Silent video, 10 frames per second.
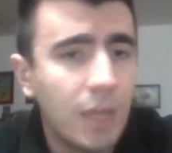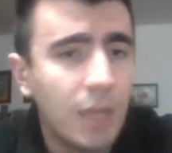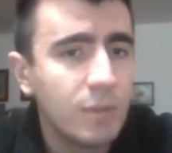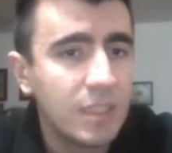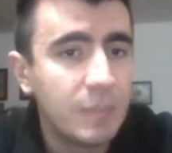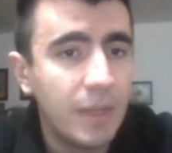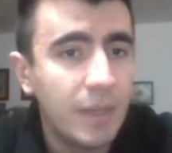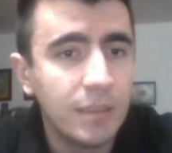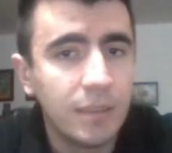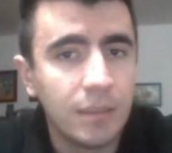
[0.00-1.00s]
I was
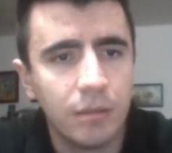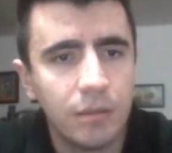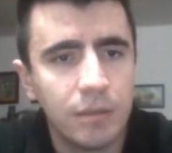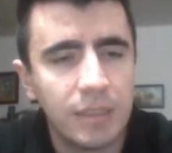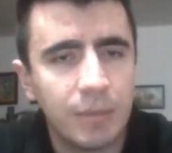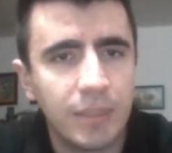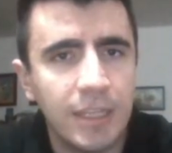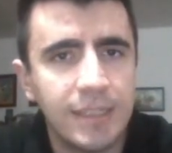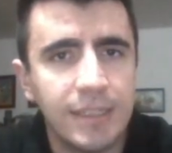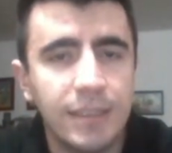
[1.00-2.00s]
expecting some
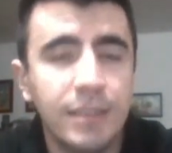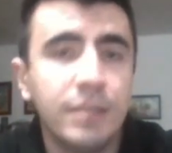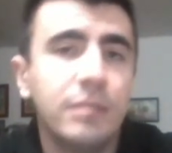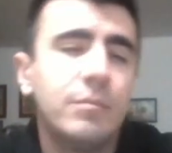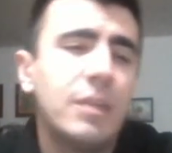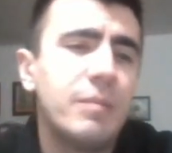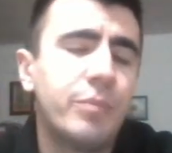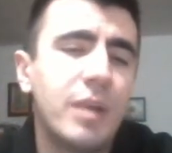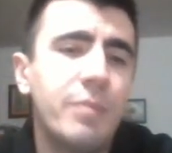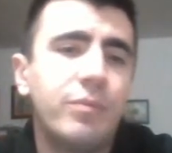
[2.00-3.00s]
King's Indian. My
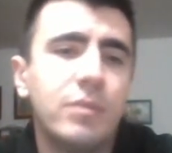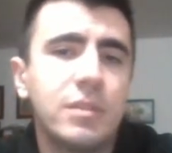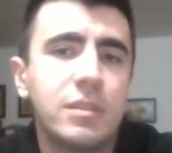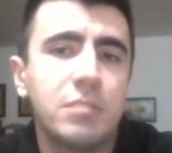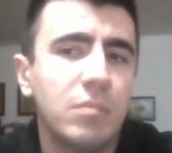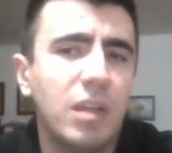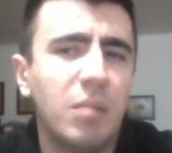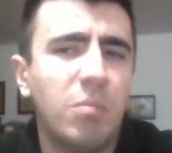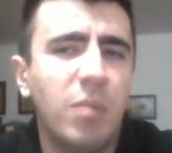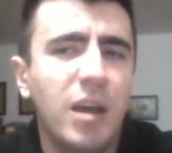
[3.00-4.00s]
prep was
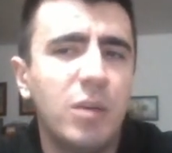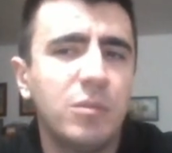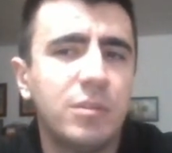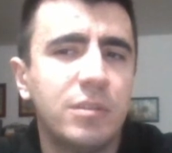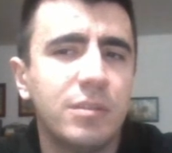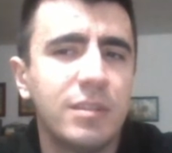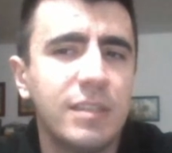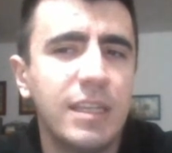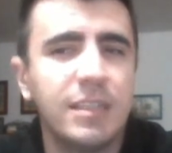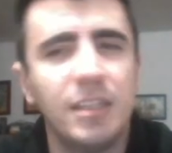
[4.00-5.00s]
about
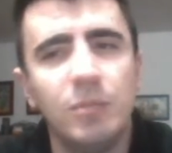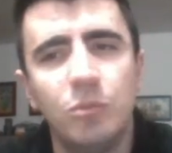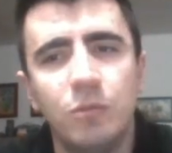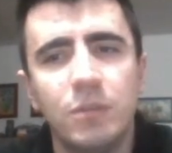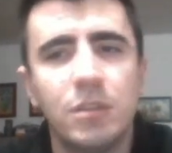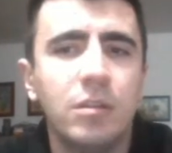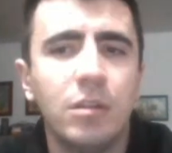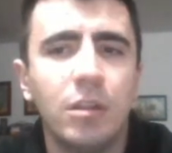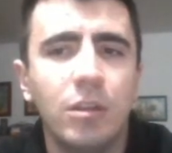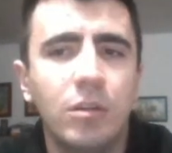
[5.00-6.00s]
16 moves
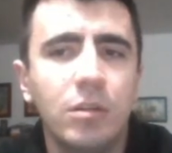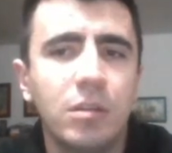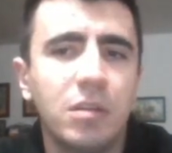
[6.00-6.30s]
long.